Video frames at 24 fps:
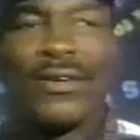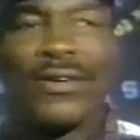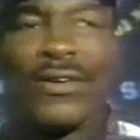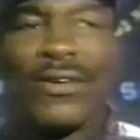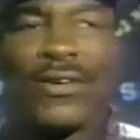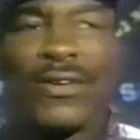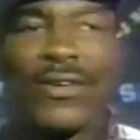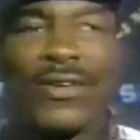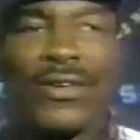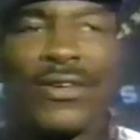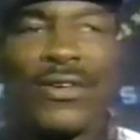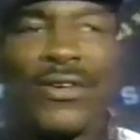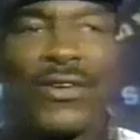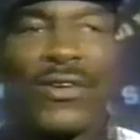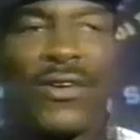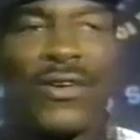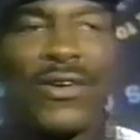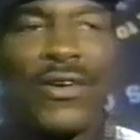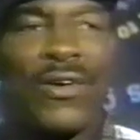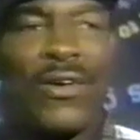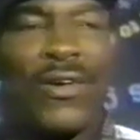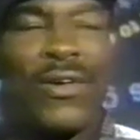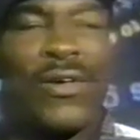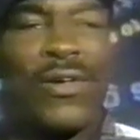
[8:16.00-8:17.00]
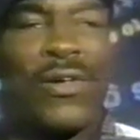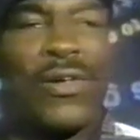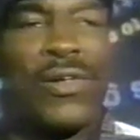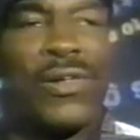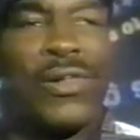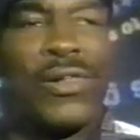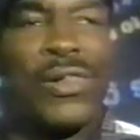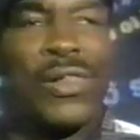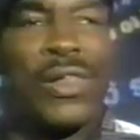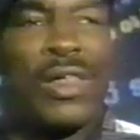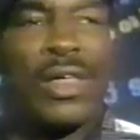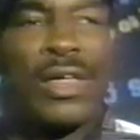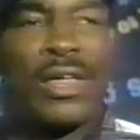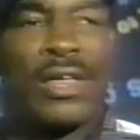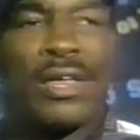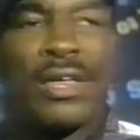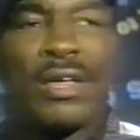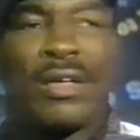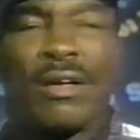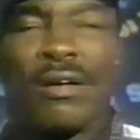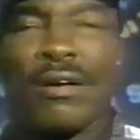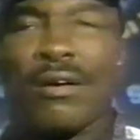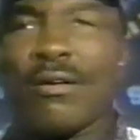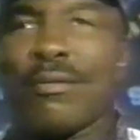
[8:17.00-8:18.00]
Muhammad Ali, how would Mike Tyson have
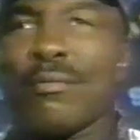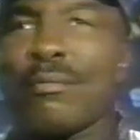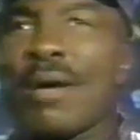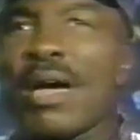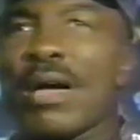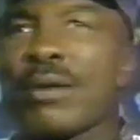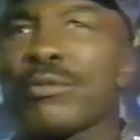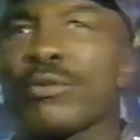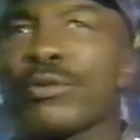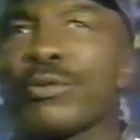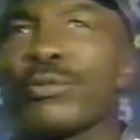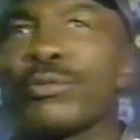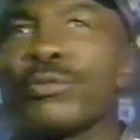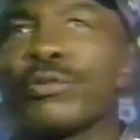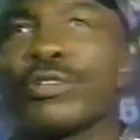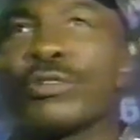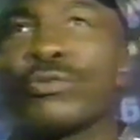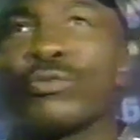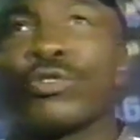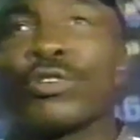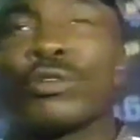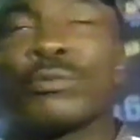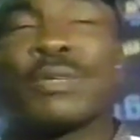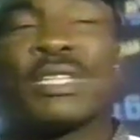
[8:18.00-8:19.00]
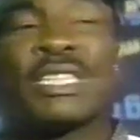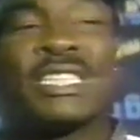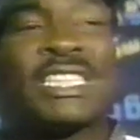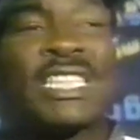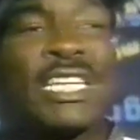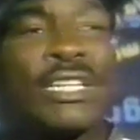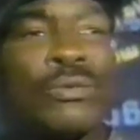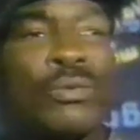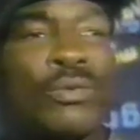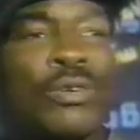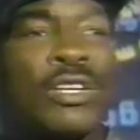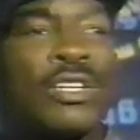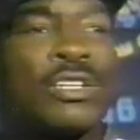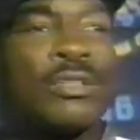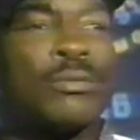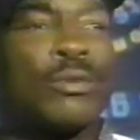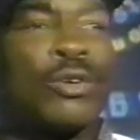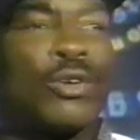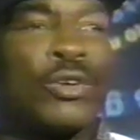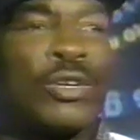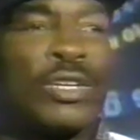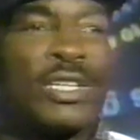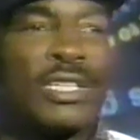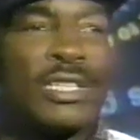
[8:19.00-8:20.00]
done? Mike would, would have been just one of the
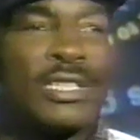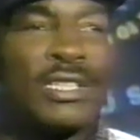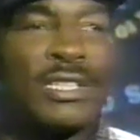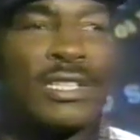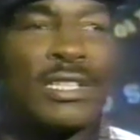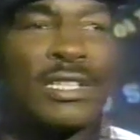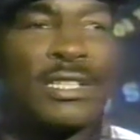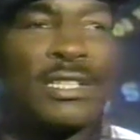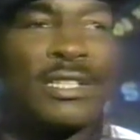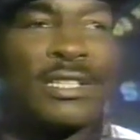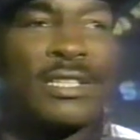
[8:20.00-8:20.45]
boys.